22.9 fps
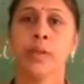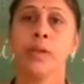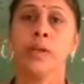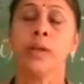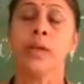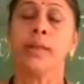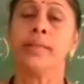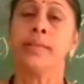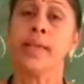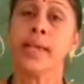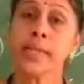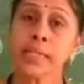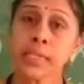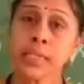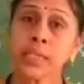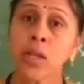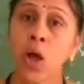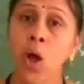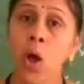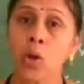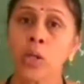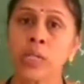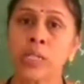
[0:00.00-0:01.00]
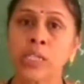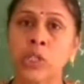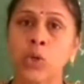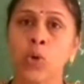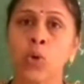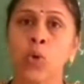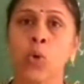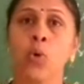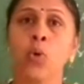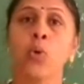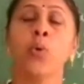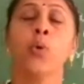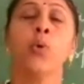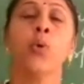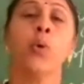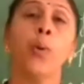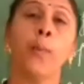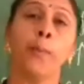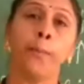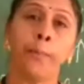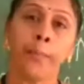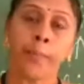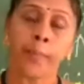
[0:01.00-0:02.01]
This
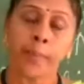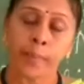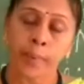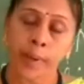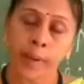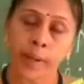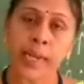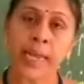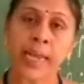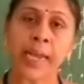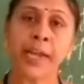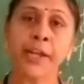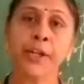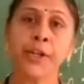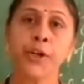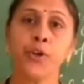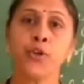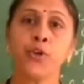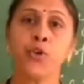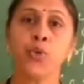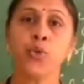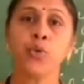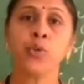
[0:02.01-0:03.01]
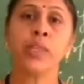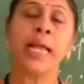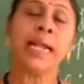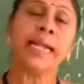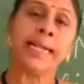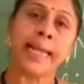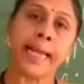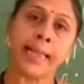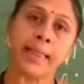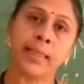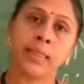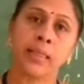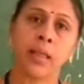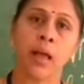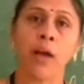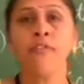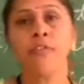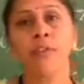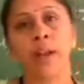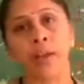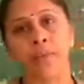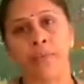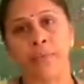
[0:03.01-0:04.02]
also lead to the death
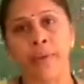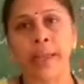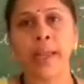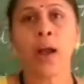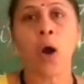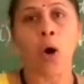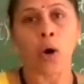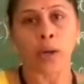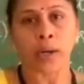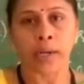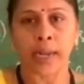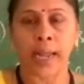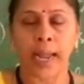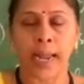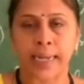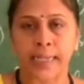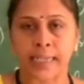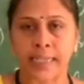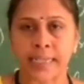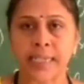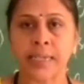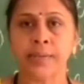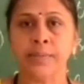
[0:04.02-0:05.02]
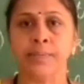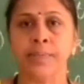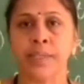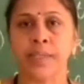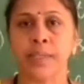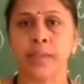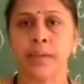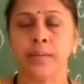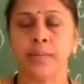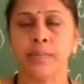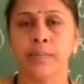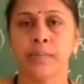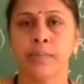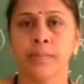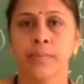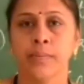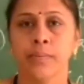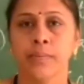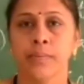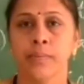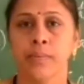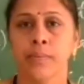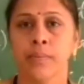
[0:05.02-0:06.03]
of living organisms.
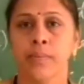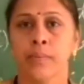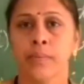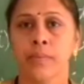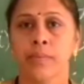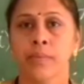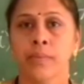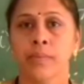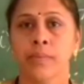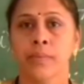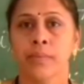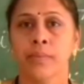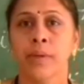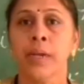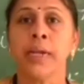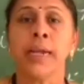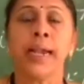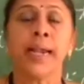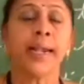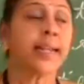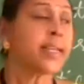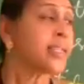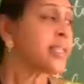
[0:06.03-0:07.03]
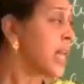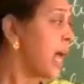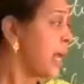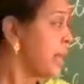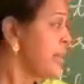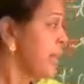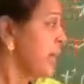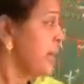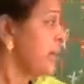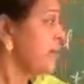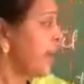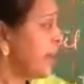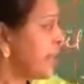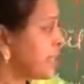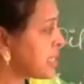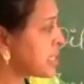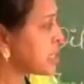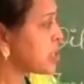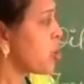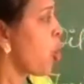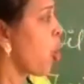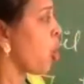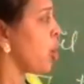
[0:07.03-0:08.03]
It is
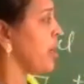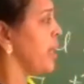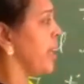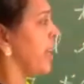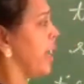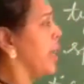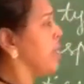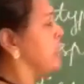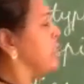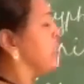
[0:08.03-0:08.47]
otherwise called as